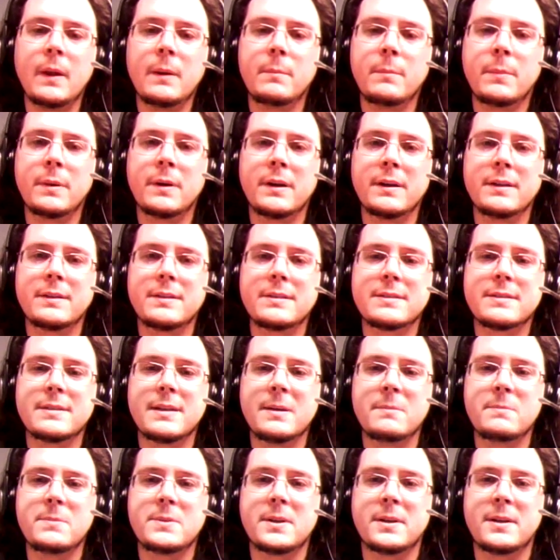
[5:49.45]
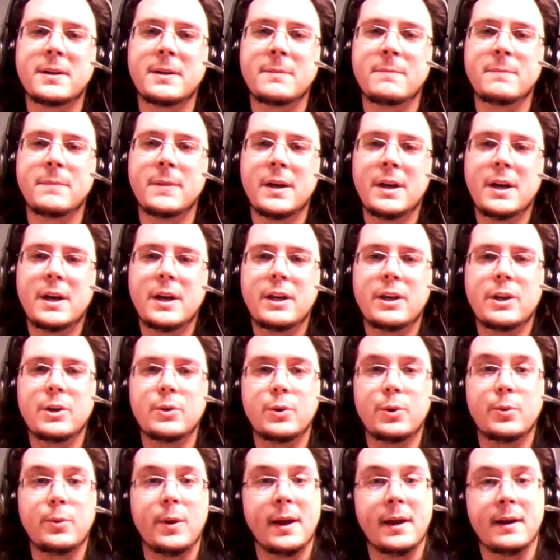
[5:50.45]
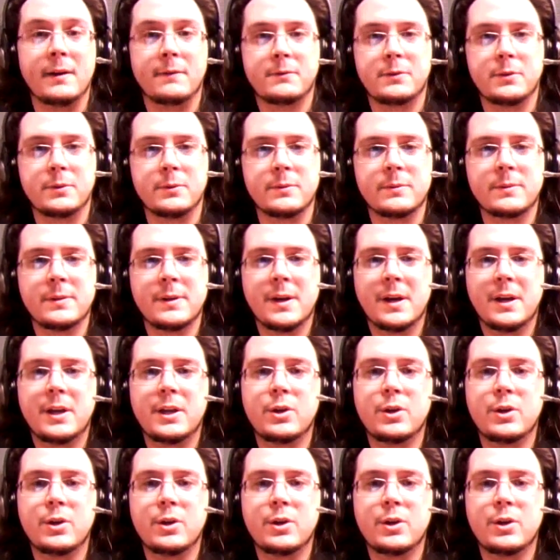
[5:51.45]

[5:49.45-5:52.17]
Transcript: but at the same time, you don't have to.